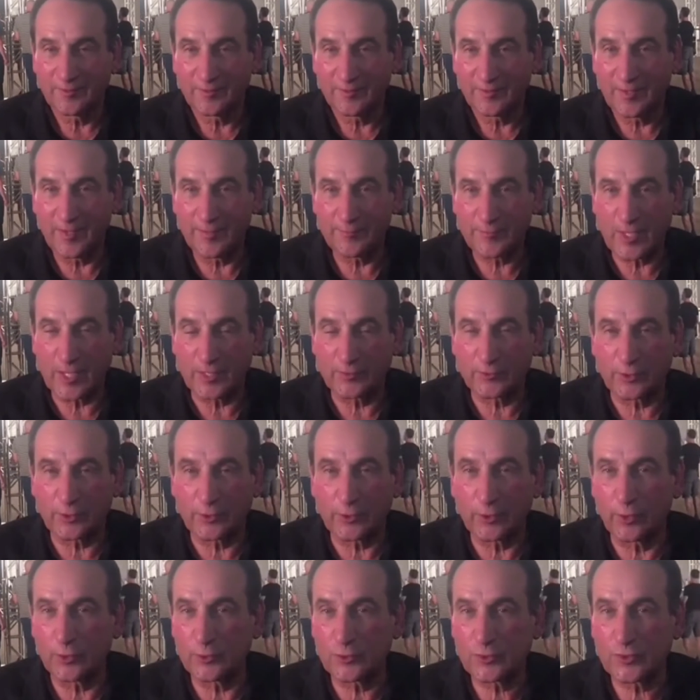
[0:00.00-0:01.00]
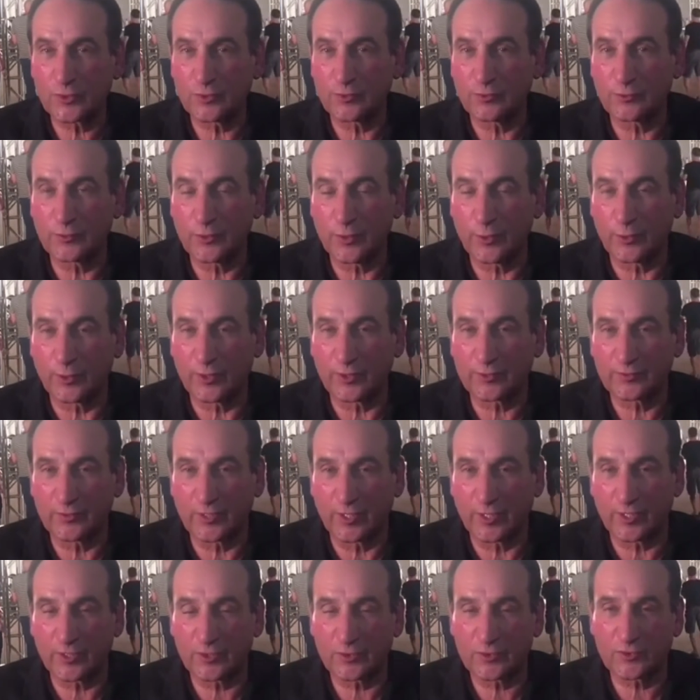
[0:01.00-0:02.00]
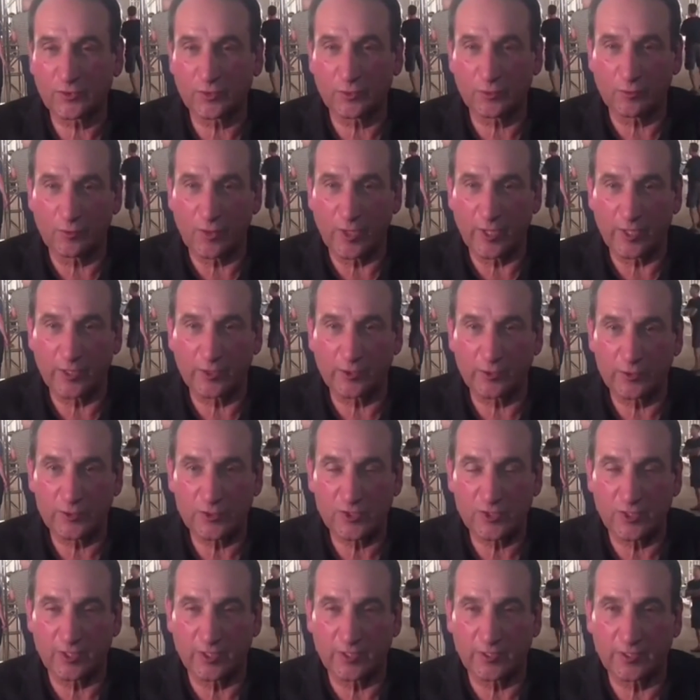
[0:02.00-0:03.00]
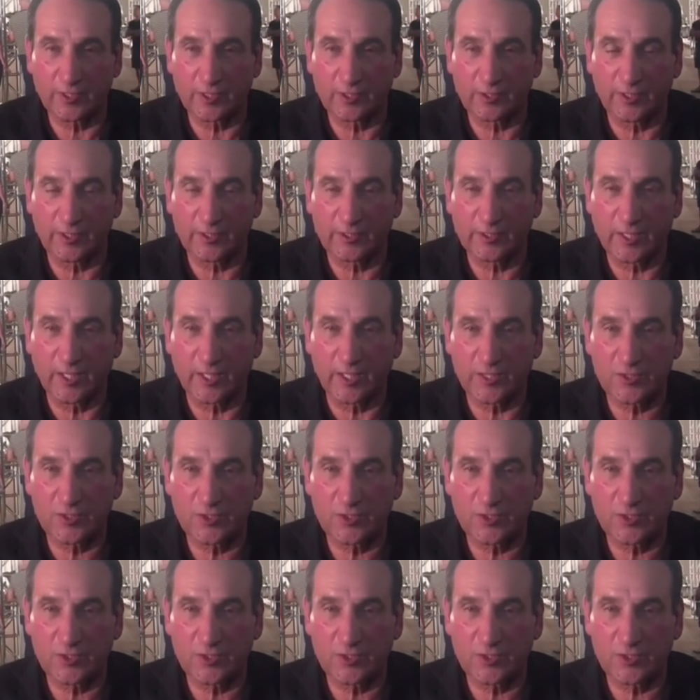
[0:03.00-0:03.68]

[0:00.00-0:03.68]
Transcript: I'm not the coach of the New York Knicks or the Lakers, anything like that.